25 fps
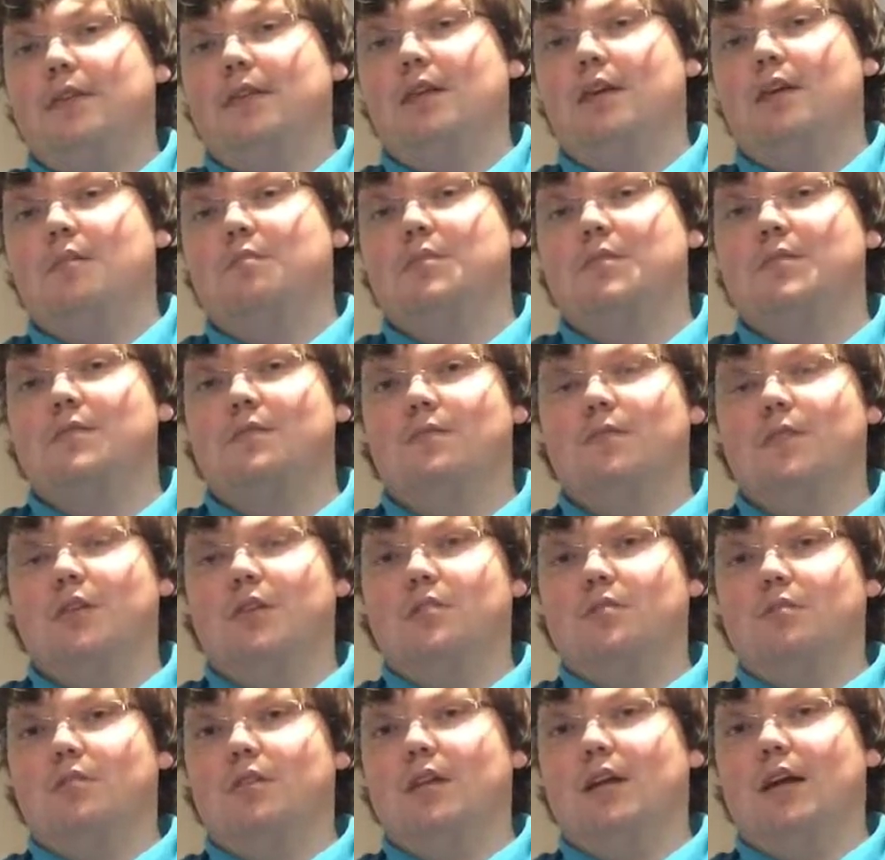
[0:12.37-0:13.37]
helps us
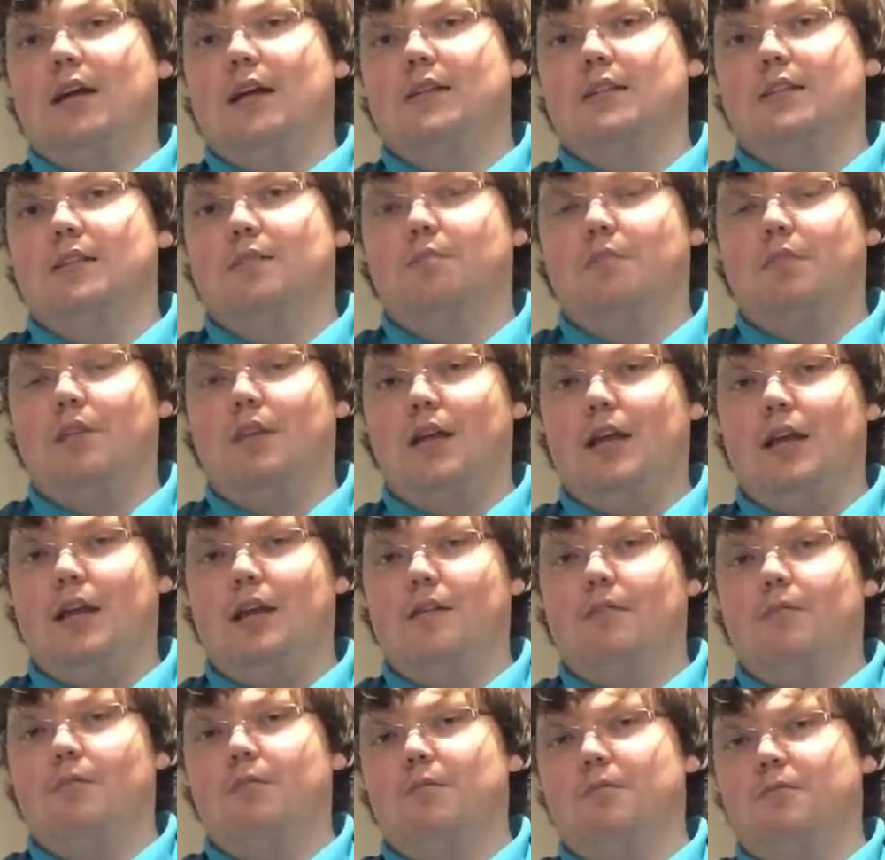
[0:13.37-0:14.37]
visualize and
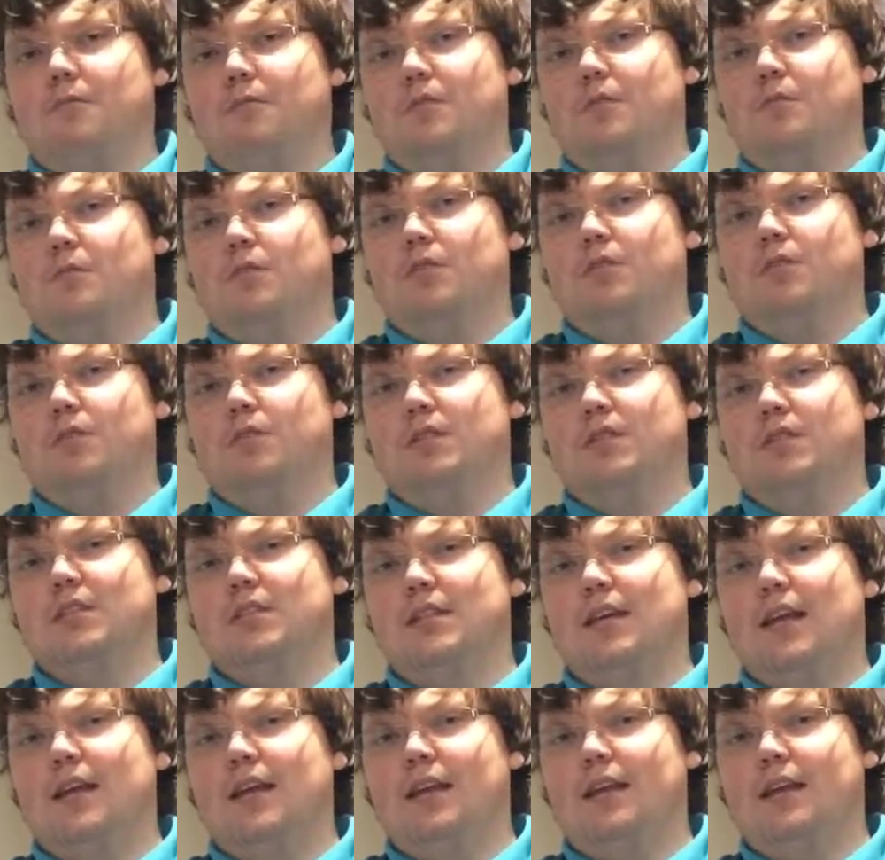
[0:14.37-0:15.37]
plan when we're doing
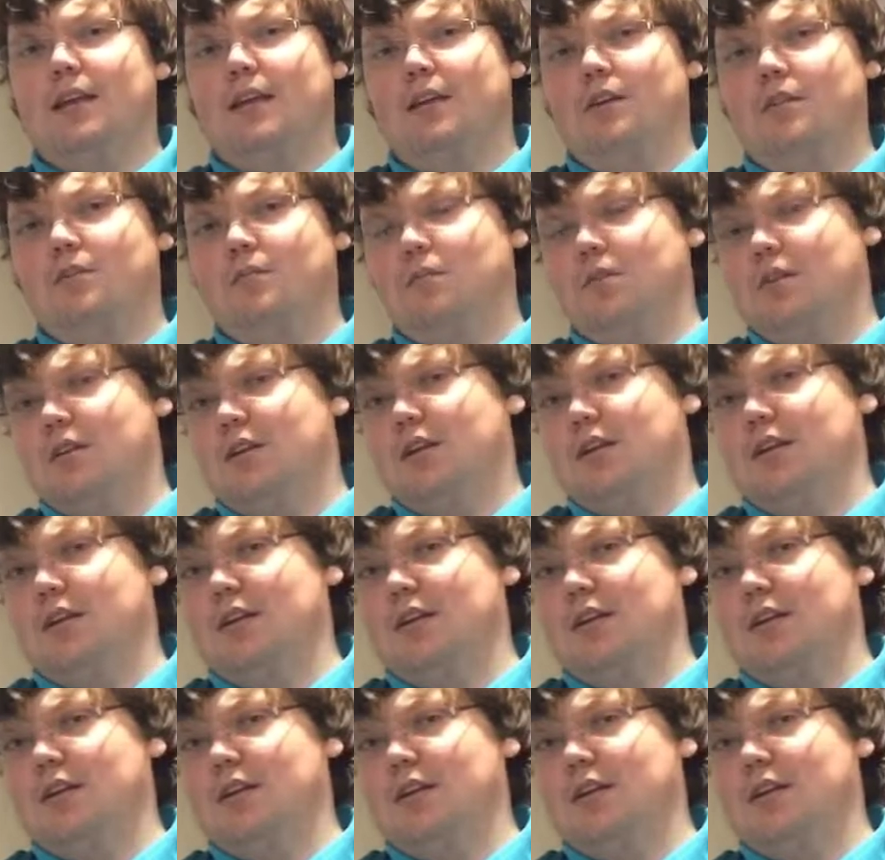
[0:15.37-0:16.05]
studying or working on